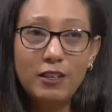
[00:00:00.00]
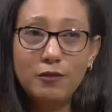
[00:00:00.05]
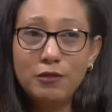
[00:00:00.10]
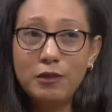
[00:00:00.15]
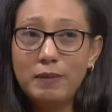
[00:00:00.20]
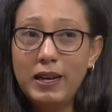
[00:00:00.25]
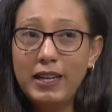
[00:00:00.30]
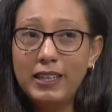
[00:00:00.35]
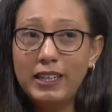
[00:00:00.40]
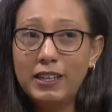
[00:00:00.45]

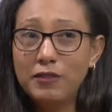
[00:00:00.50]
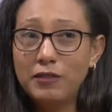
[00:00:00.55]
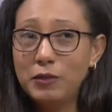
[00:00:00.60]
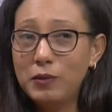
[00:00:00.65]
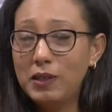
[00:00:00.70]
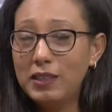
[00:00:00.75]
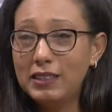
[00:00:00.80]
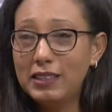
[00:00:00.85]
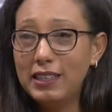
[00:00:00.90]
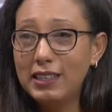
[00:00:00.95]
remind
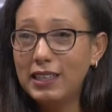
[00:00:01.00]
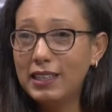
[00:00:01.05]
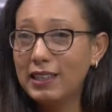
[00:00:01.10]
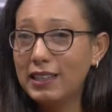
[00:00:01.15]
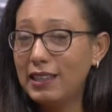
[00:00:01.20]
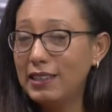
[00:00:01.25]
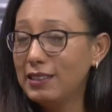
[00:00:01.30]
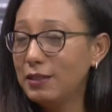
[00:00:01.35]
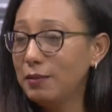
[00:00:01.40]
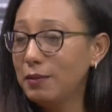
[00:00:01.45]
everyone that
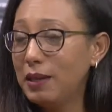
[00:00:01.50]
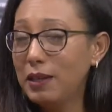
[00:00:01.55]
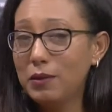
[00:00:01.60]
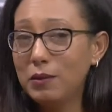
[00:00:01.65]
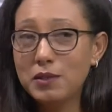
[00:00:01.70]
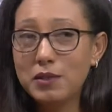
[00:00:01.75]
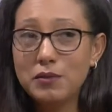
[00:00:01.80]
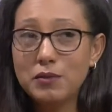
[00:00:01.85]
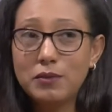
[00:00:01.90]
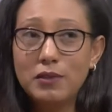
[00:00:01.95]
Atlantic Bank
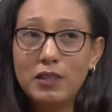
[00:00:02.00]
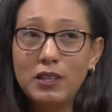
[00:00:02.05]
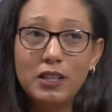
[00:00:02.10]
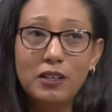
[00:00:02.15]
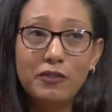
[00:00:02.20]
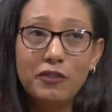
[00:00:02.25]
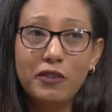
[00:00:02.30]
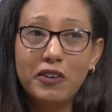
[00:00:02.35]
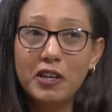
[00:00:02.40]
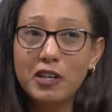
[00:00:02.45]
was there
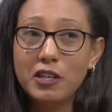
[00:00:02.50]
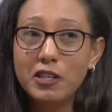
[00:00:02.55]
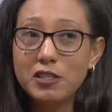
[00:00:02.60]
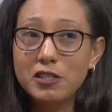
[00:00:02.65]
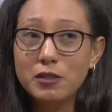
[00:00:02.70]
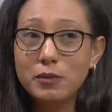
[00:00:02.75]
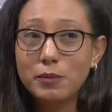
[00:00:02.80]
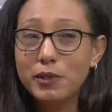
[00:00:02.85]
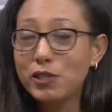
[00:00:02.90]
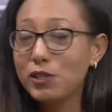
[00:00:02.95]
for our
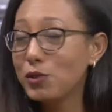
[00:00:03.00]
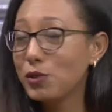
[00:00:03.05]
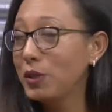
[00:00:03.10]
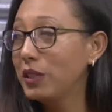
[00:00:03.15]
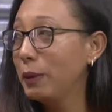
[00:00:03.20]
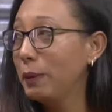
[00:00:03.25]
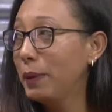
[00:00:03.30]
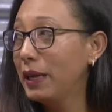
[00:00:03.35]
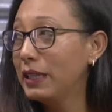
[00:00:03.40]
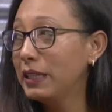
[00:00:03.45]
customers during the
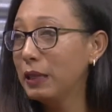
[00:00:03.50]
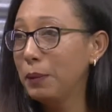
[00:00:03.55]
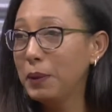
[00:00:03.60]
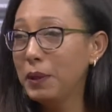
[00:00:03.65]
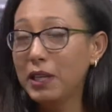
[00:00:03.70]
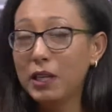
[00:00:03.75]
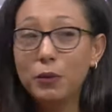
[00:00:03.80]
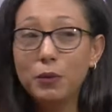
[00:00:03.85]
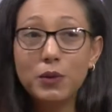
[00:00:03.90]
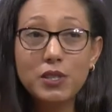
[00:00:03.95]
pandemic,
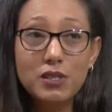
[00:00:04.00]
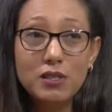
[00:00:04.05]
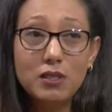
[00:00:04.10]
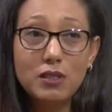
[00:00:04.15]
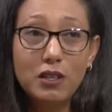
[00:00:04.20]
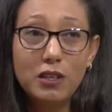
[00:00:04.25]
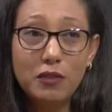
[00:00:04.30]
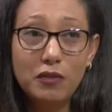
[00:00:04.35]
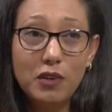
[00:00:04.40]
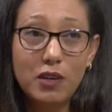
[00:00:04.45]
and we're still
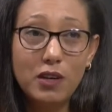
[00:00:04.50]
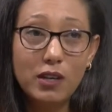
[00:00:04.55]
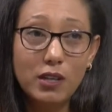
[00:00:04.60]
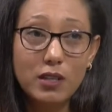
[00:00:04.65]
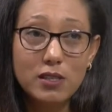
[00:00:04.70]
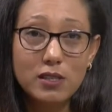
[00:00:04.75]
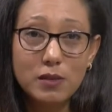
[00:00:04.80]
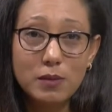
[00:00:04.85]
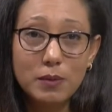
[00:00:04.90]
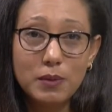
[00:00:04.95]
there for our
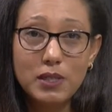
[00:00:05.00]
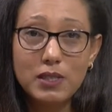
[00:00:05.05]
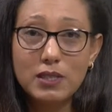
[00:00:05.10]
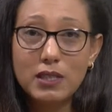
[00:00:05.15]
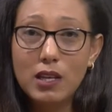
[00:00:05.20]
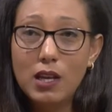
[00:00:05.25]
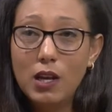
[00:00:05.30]
customers.